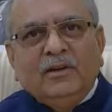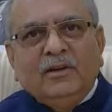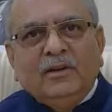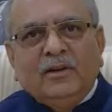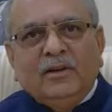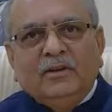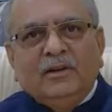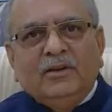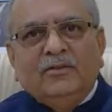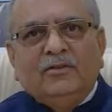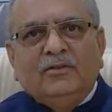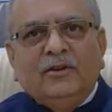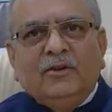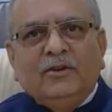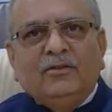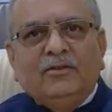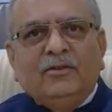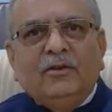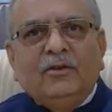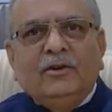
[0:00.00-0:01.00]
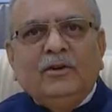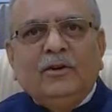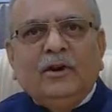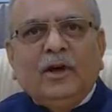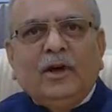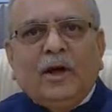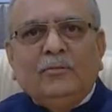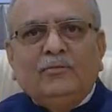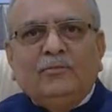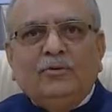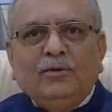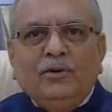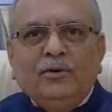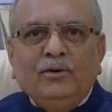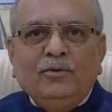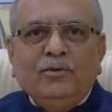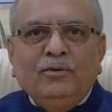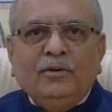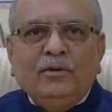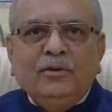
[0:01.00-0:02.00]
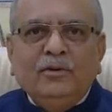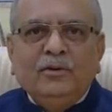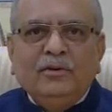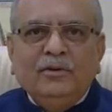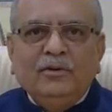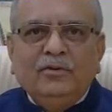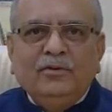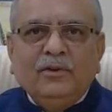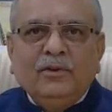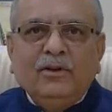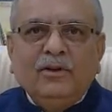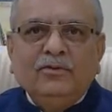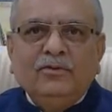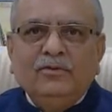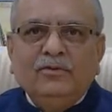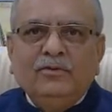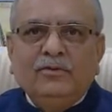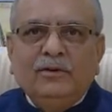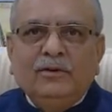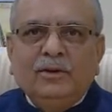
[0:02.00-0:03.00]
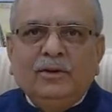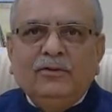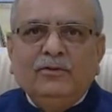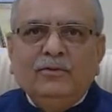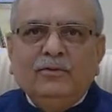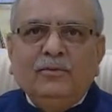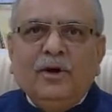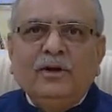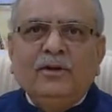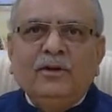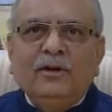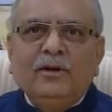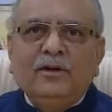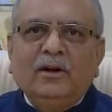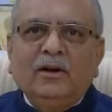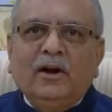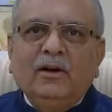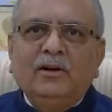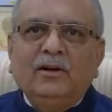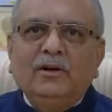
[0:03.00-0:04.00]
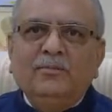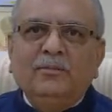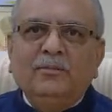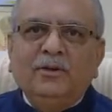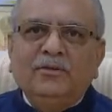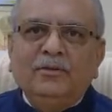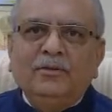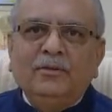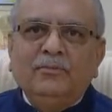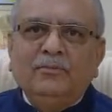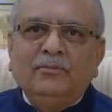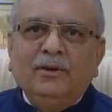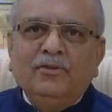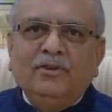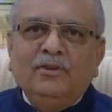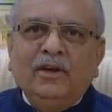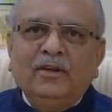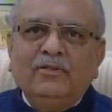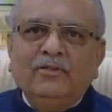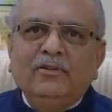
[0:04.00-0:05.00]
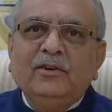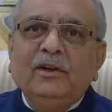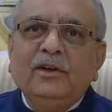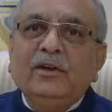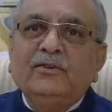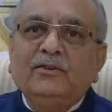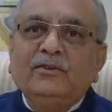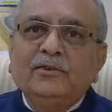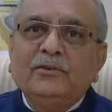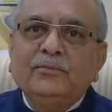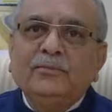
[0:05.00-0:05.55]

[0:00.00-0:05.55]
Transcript: there's just absolute chance that you might get 100% precise hit.